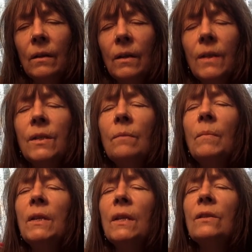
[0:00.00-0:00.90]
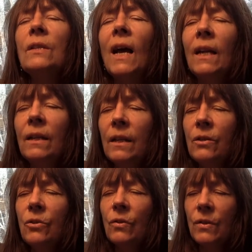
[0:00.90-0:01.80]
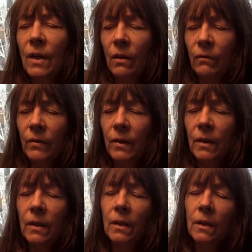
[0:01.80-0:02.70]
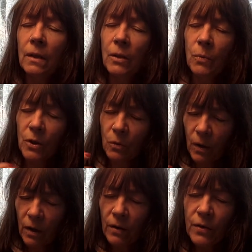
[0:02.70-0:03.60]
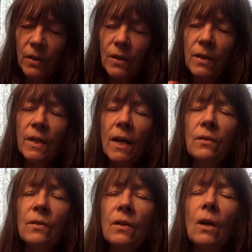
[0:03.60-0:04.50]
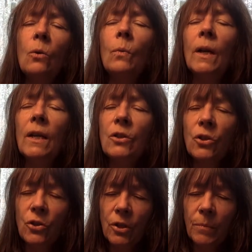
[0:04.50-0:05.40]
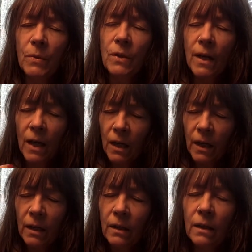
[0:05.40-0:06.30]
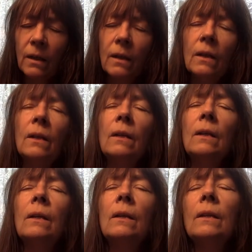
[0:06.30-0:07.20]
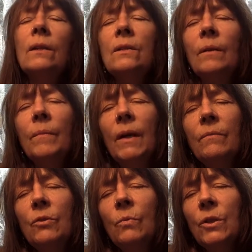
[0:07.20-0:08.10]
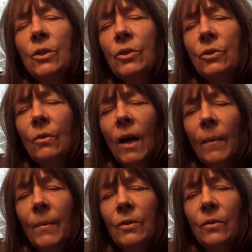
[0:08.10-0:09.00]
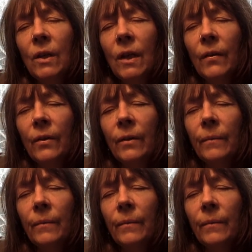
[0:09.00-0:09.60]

It's admitting silently to yourself that when you are in these intense relationships daily, that sometimes you wish this to happen to the other.